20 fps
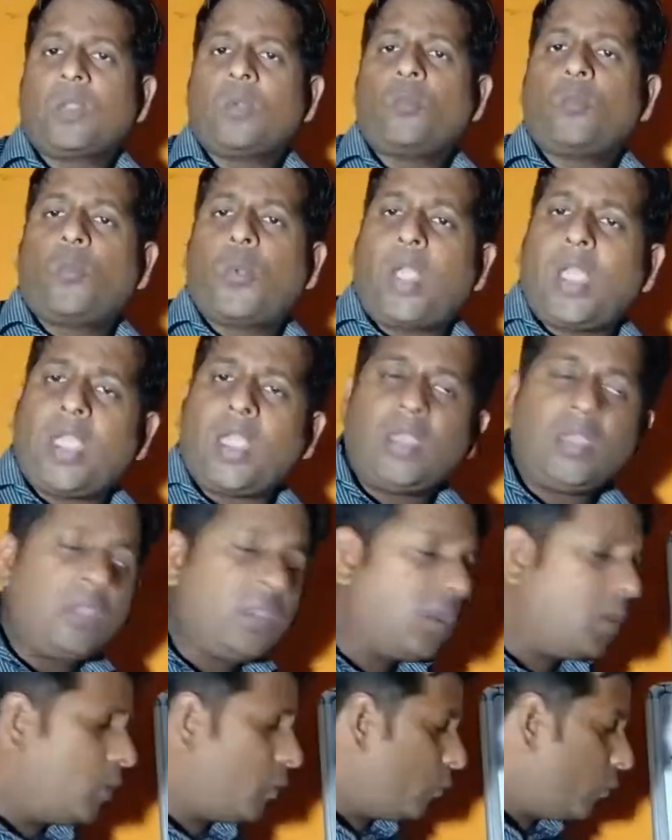when
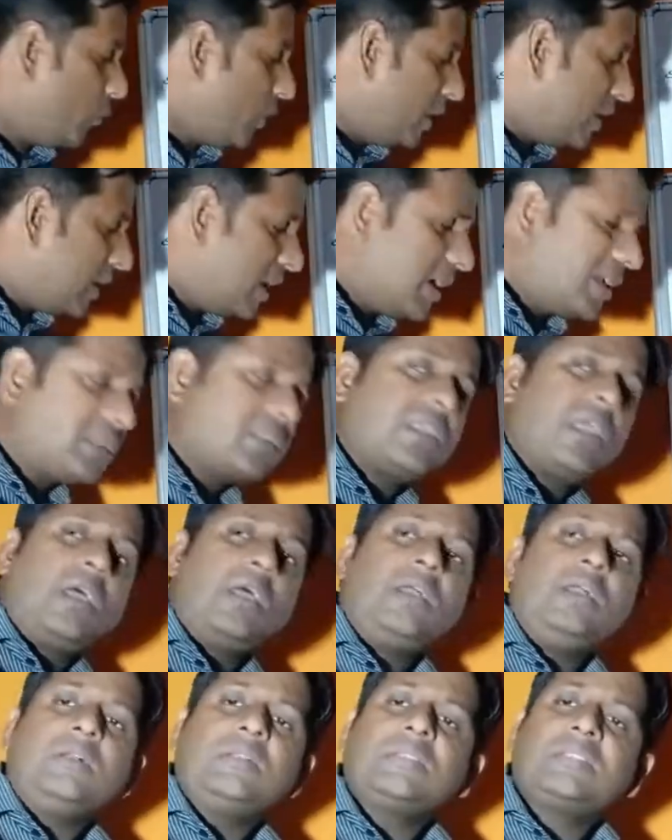we get the
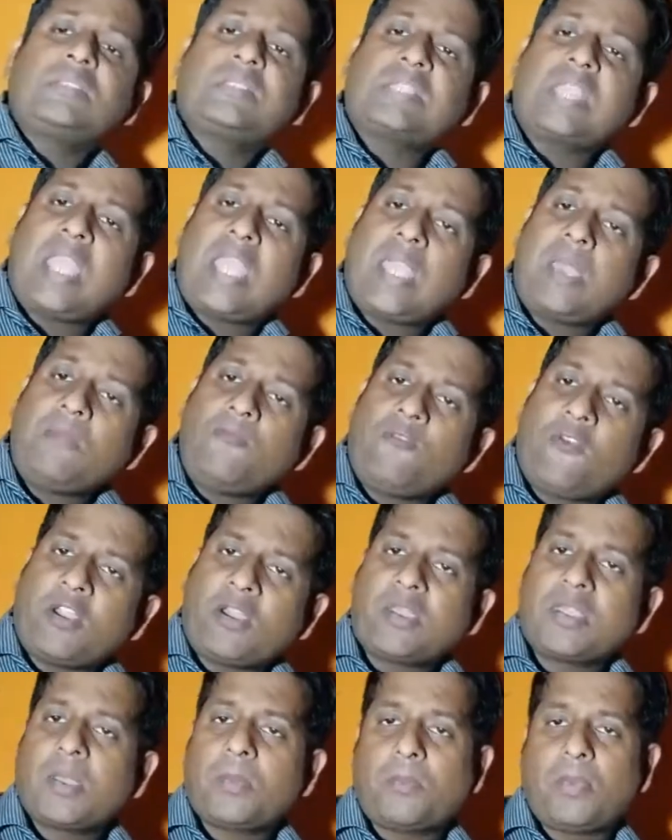same
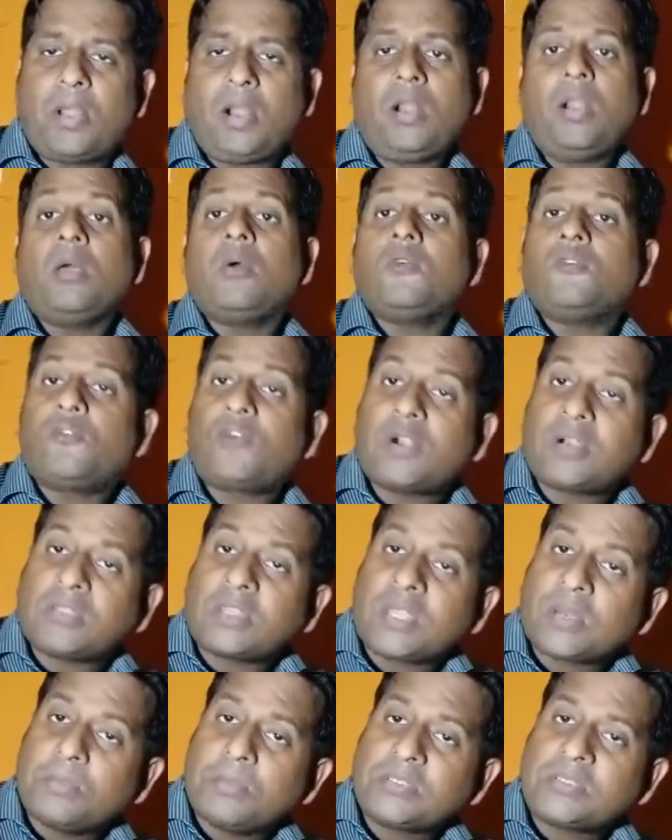variable
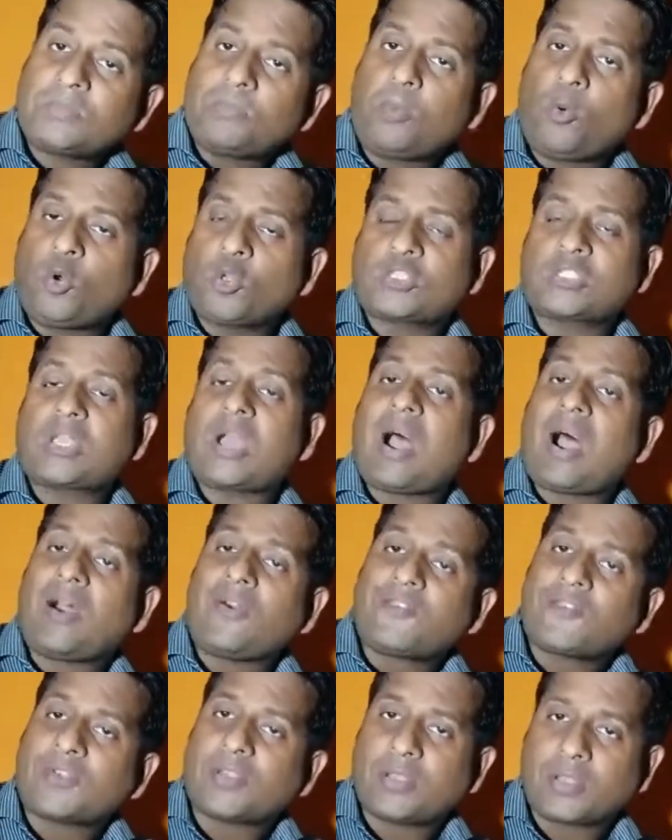further, means post
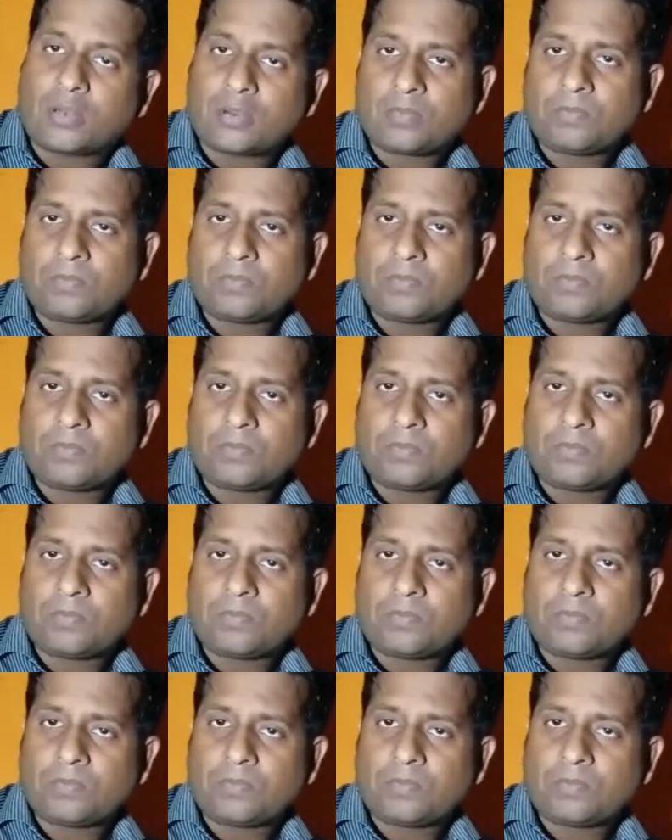after.